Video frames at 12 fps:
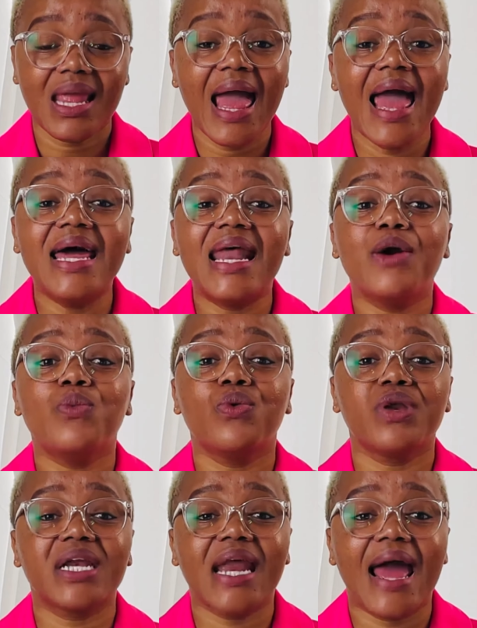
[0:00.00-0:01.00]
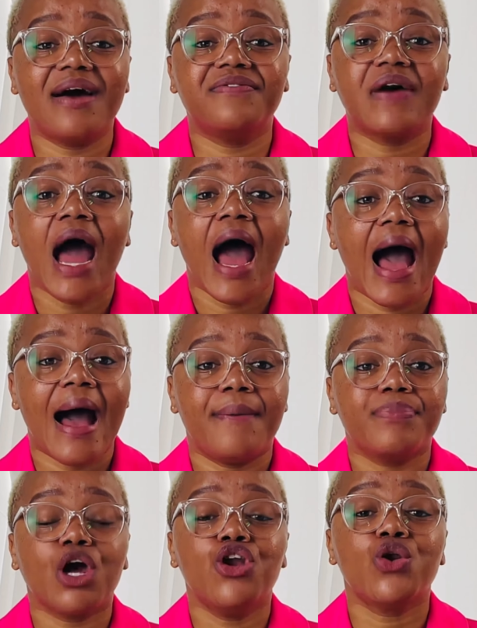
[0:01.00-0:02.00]
And I wouldn't have
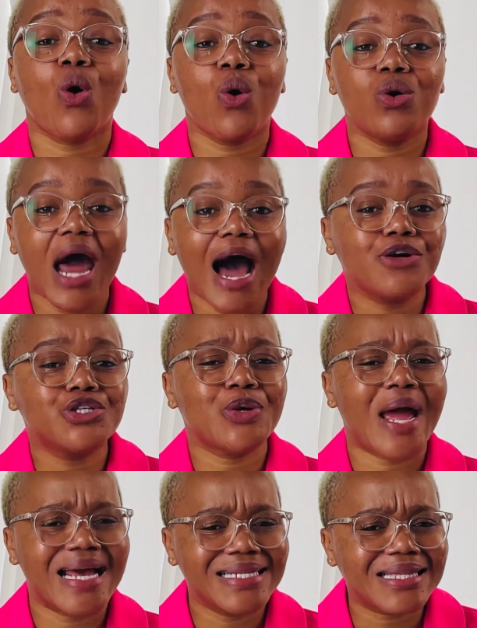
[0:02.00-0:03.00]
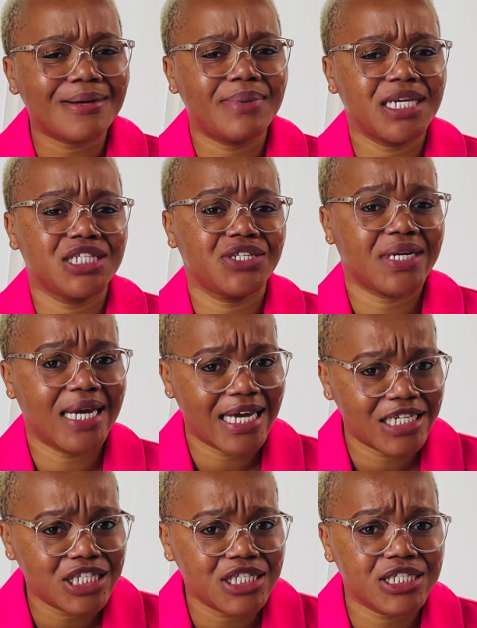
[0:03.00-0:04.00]
known how to establish
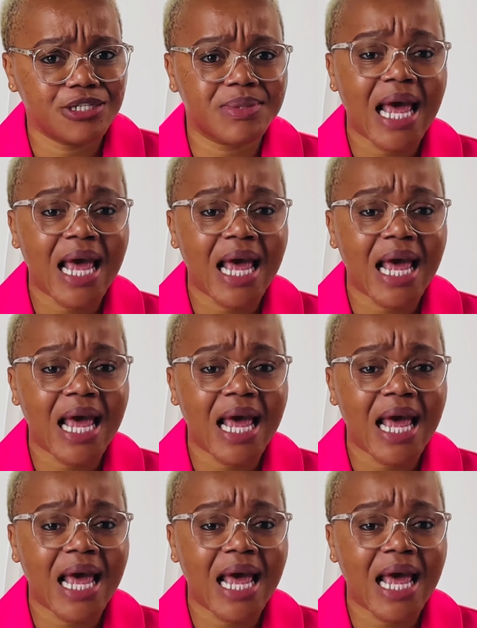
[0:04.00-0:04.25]
relationships.